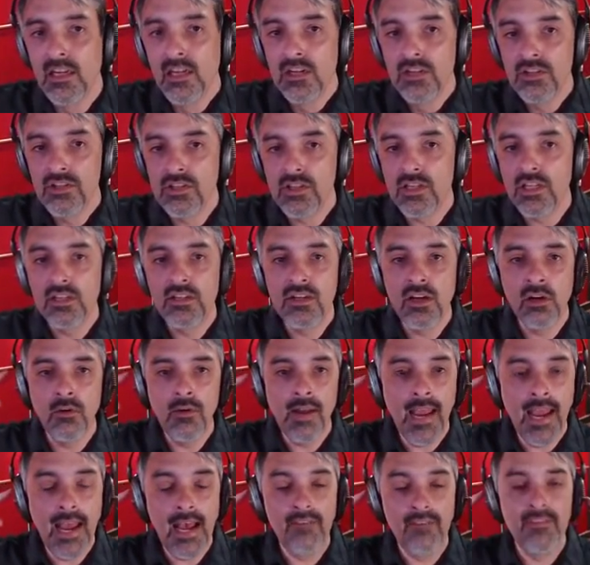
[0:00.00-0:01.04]
so you don't
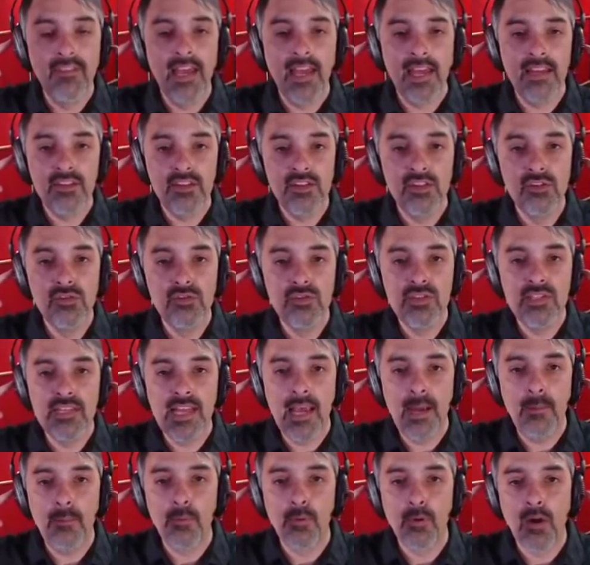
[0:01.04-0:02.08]
have that
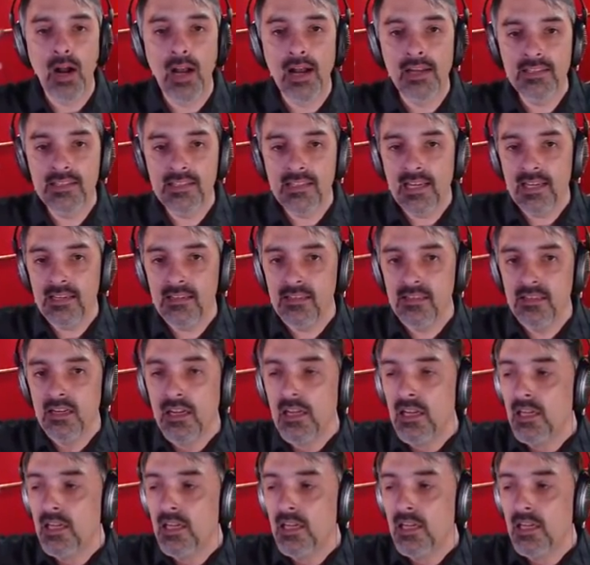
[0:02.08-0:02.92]
two-step process.